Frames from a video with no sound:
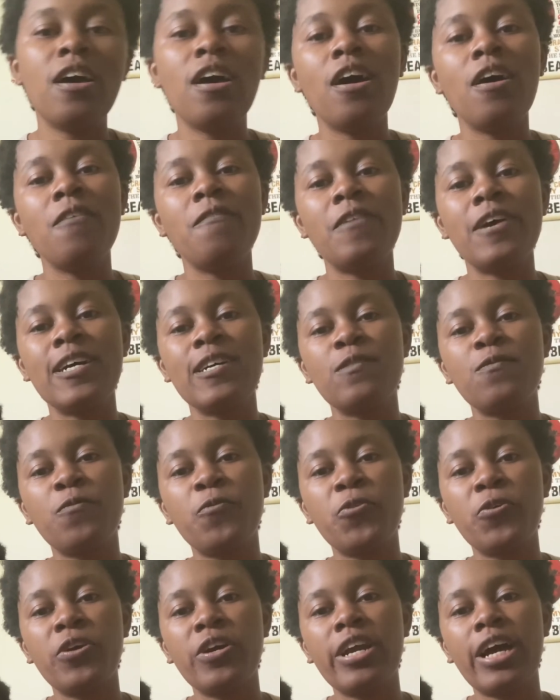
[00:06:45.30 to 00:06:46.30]
fast
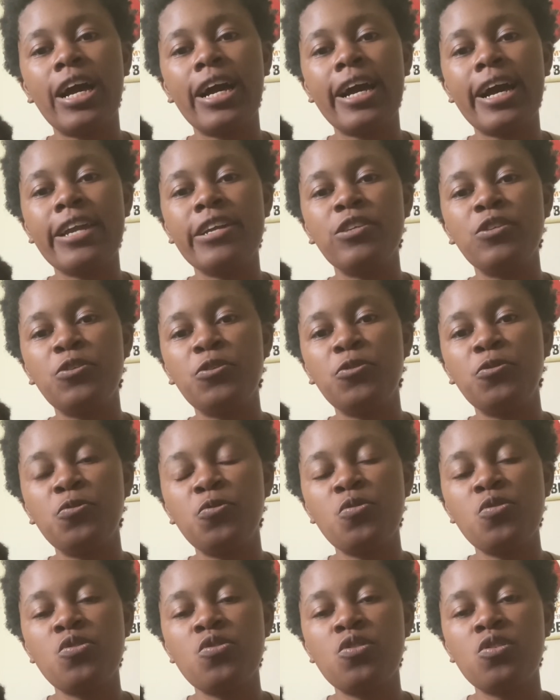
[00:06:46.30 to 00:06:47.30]
forward, I got
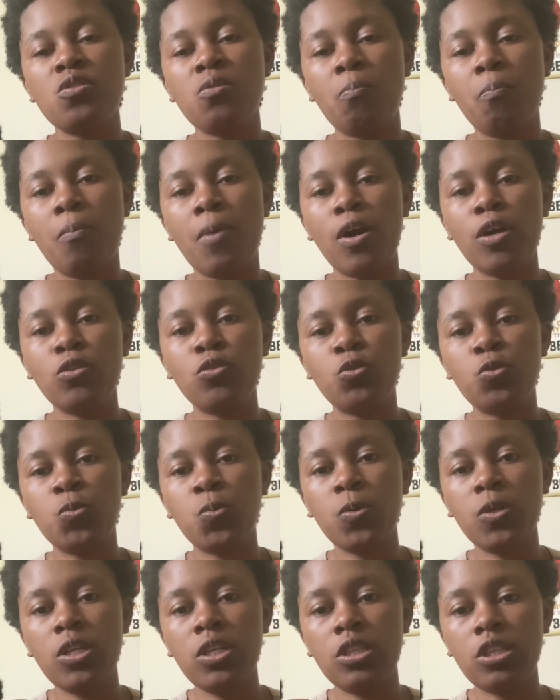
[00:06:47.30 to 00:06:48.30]
induced March
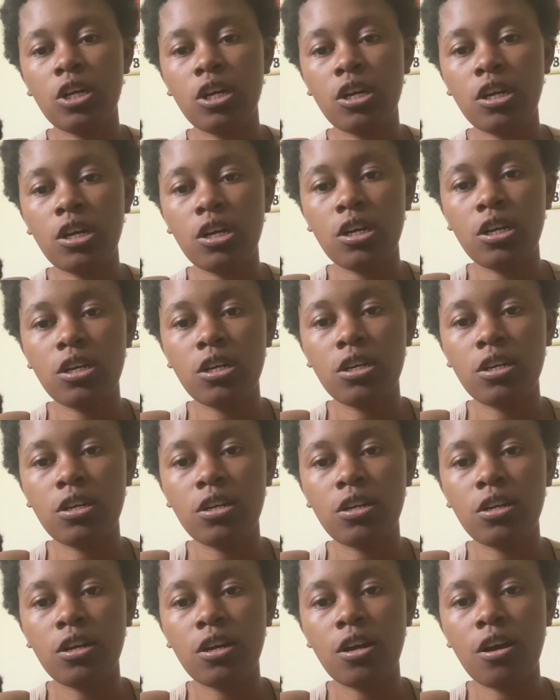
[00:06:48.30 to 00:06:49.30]
23rd
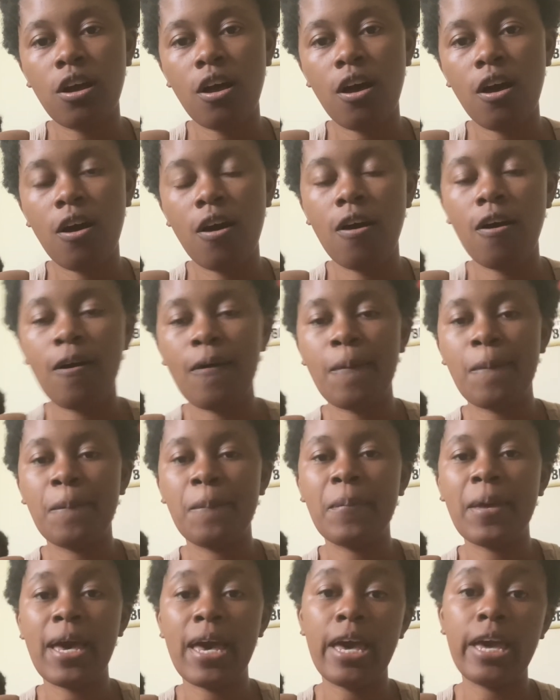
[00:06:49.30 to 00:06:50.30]

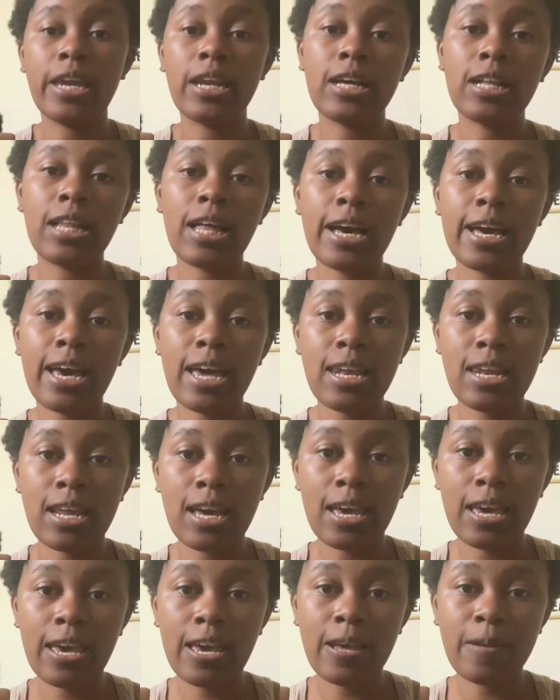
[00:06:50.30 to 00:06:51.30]
at 8 o'clock at
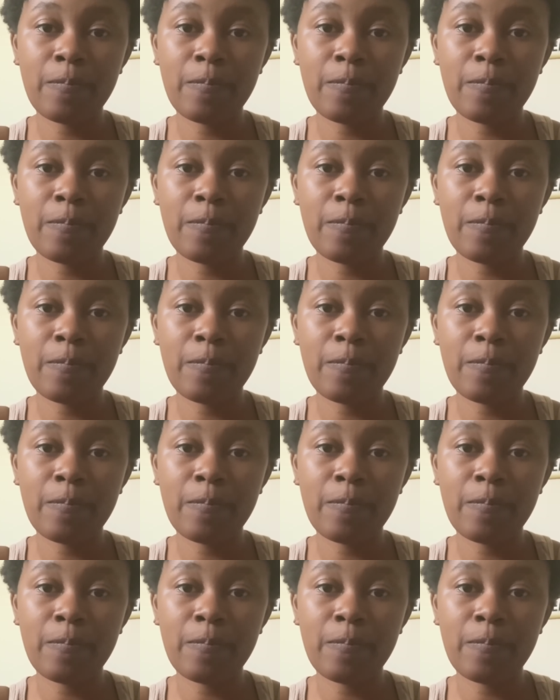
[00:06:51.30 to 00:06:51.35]
night.